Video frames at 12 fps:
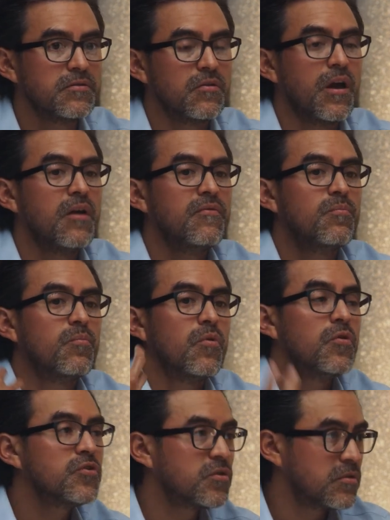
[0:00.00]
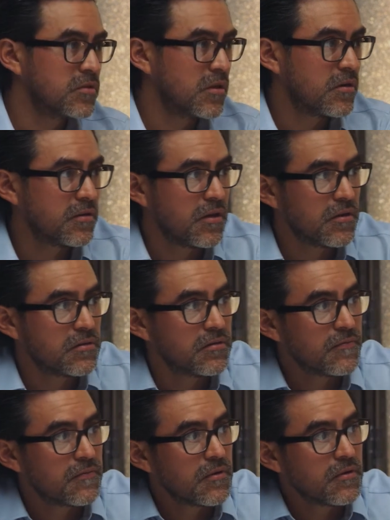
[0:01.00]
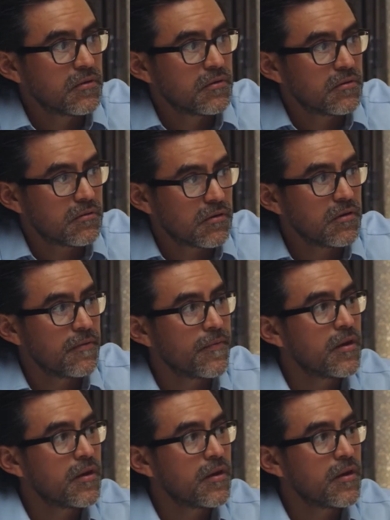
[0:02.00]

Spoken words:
to have emotions that are negative, okay?